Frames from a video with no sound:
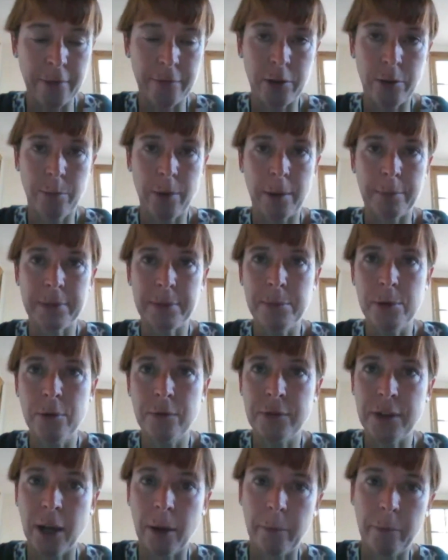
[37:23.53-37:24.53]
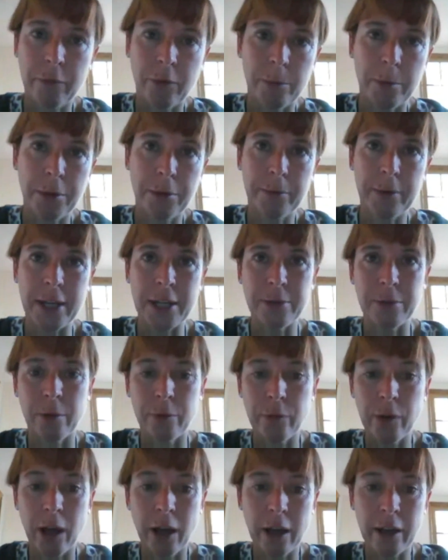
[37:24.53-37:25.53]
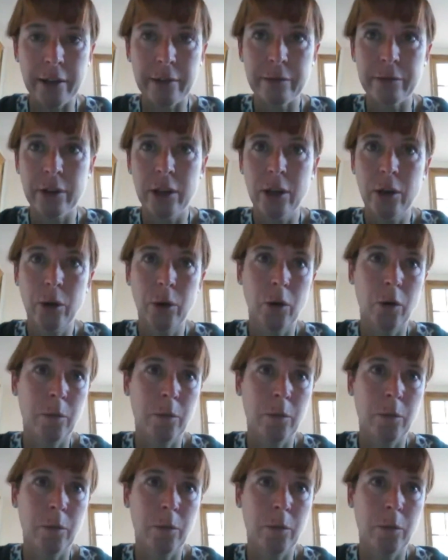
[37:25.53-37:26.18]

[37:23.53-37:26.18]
So have you perhaps moved up from a 3 to a 5,